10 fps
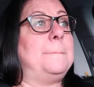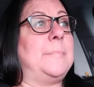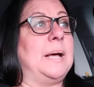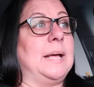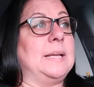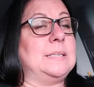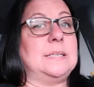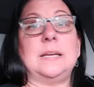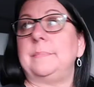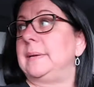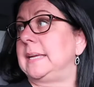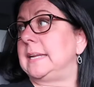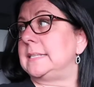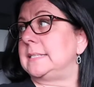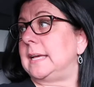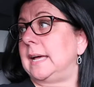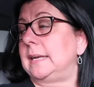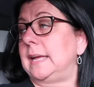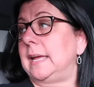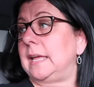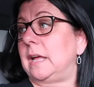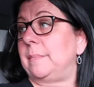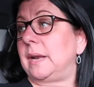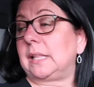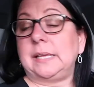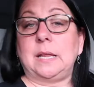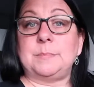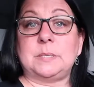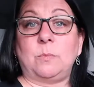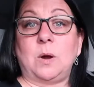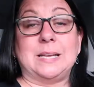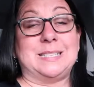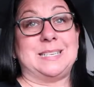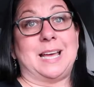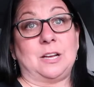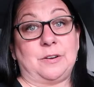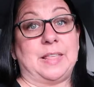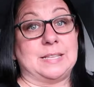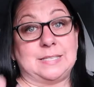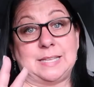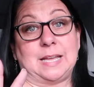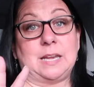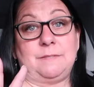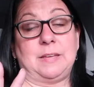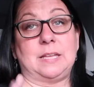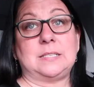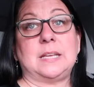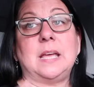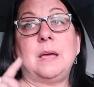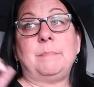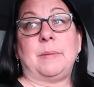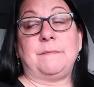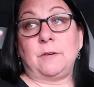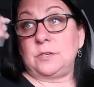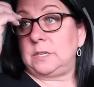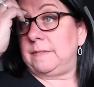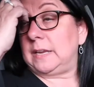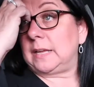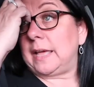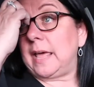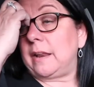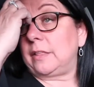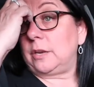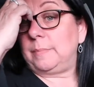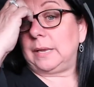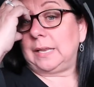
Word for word: But I'm going to get inside and I'm going to clean up some more. I did not go to that second event. My first event got out a little bit